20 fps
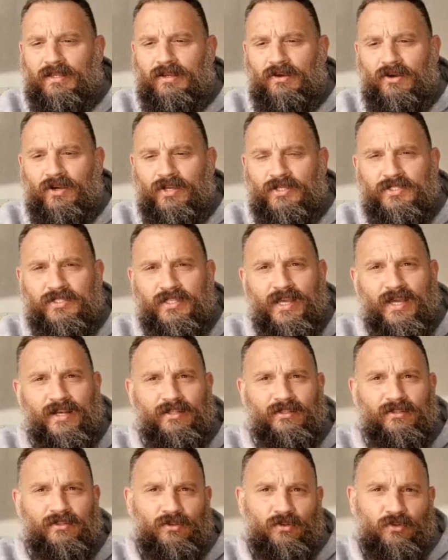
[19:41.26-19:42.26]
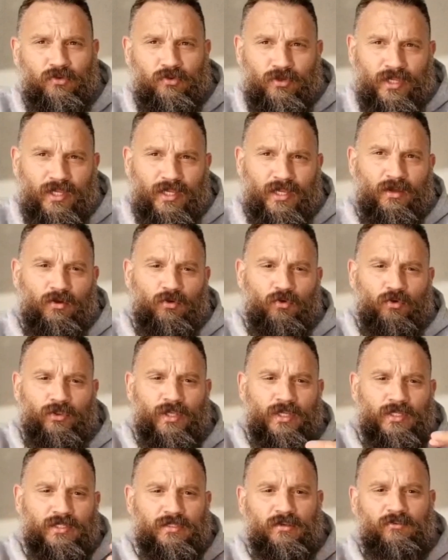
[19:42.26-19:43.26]
I started looking at all
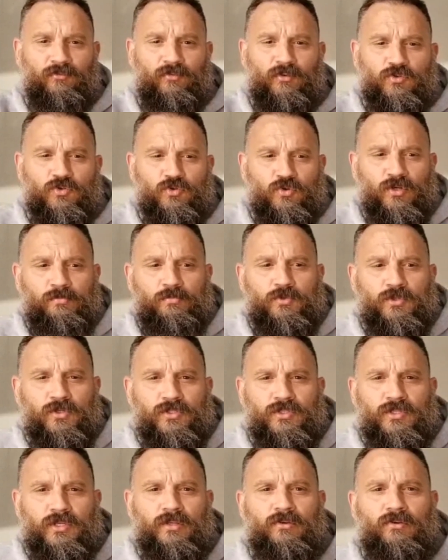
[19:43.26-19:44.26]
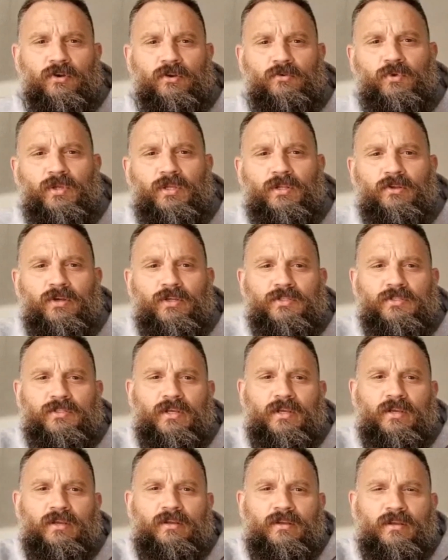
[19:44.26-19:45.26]
these different scriptures, and I realized
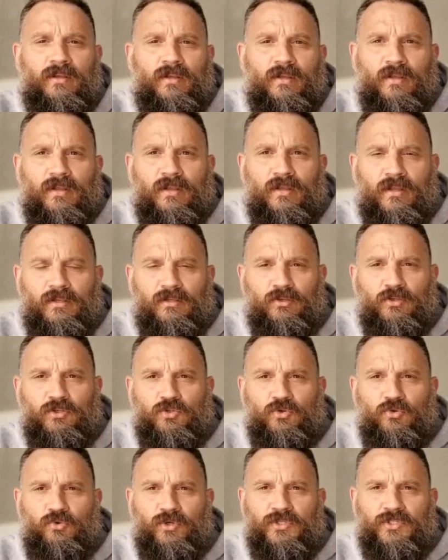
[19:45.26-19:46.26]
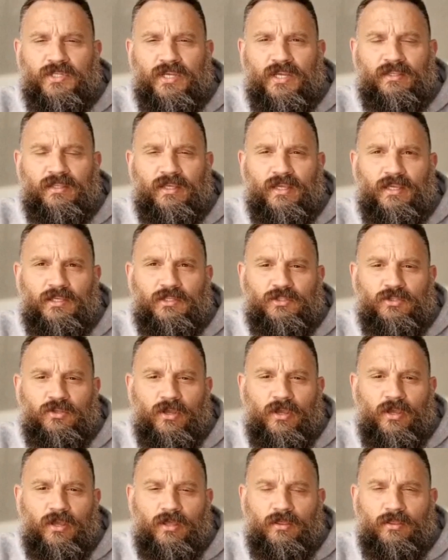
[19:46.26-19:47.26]
that Yeshua is saying that he's
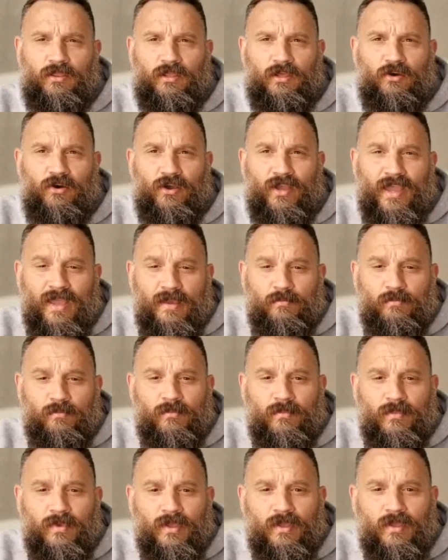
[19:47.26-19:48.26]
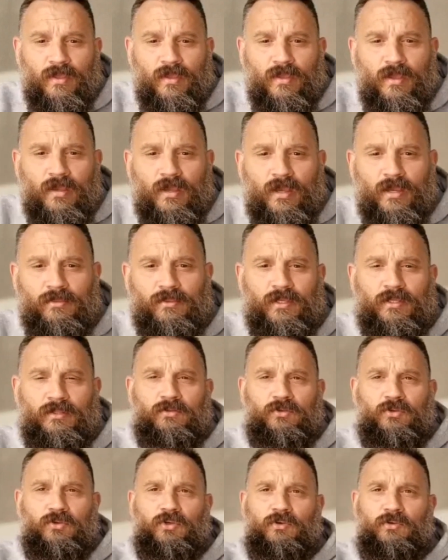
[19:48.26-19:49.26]
the I am. And
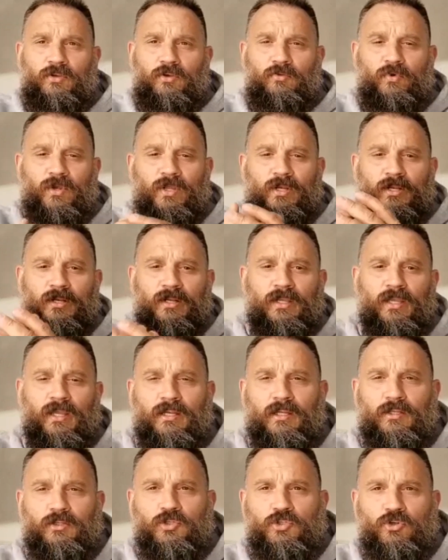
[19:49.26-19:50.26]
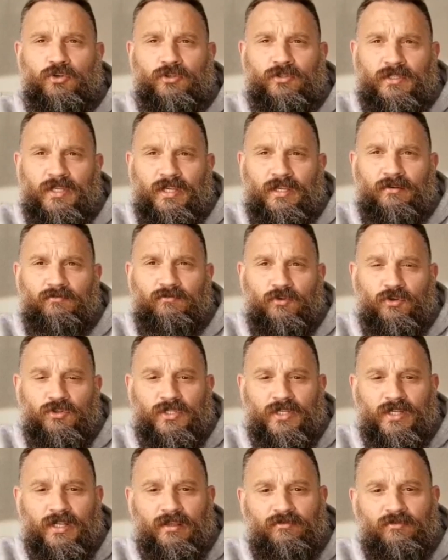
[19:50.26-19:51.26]
then you read it again in John 10
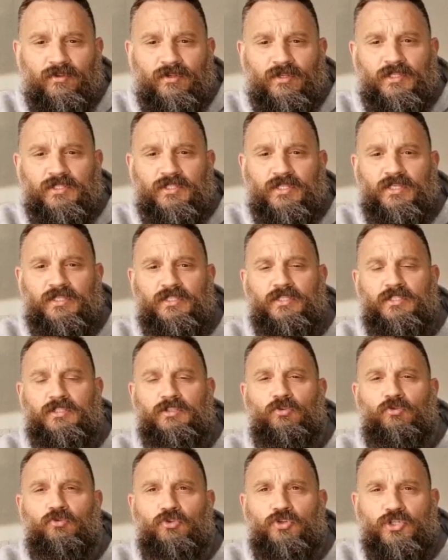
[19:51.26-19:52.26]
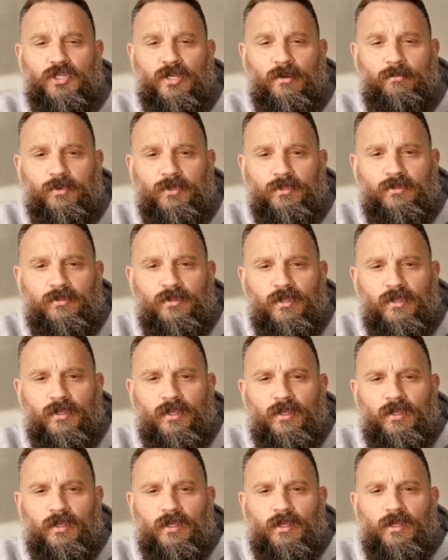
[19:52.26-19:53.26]
verse 11. He says he's the good shepherd.
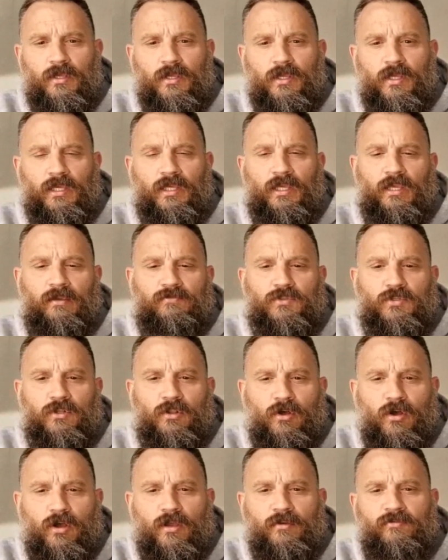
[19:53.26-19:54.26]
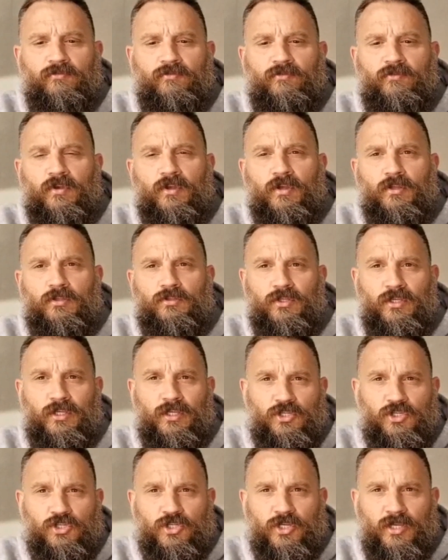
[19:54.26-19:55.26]
He gives life to
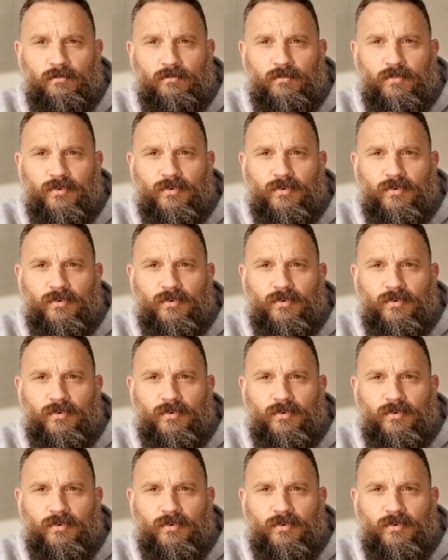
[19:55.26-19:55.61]
his sheep.